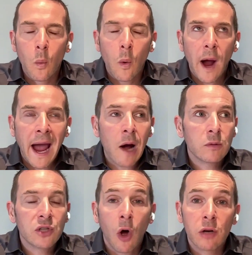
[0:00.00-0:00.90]
how
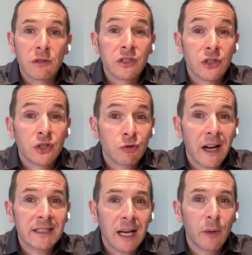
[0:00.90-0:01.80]
tolerant to
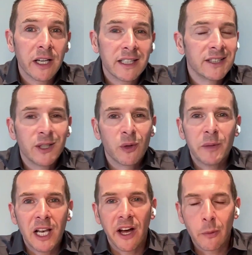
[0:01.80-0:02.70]
stress am I? Because you don't want to
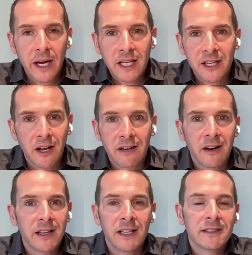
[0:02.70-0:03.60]
be lying awake at night,
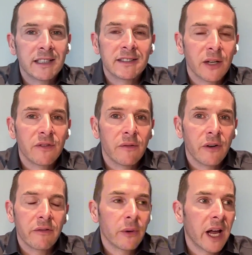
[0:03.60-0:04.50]
right? That's no fun
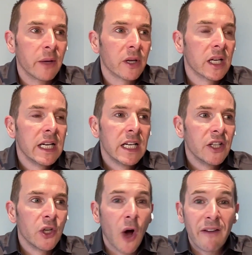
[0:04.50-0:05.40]
for anyone.
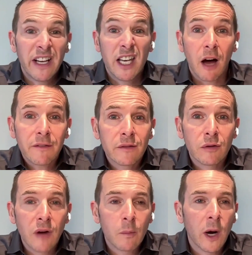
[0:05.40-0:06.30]
You got to have enough of a
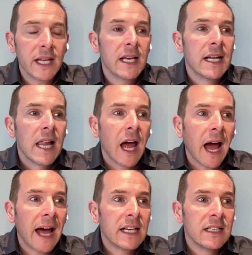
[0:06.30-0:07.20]
runway,
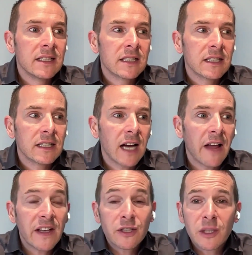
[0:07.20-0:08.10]
and
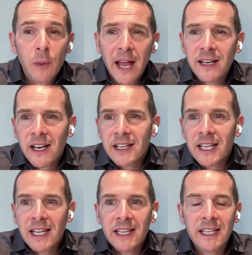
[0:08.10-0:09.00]
then just a plan. And the
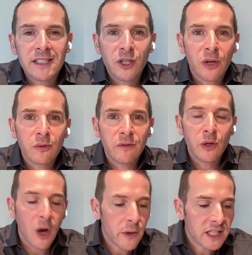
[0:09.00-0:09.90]
key thing is, if you
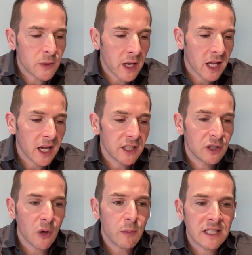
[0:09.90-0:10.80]
go into it and you
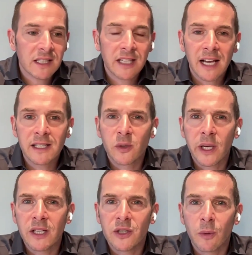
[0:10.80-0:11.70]
don't manage to scale it as
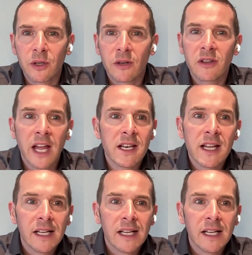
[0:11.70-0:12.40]
quick as you want, then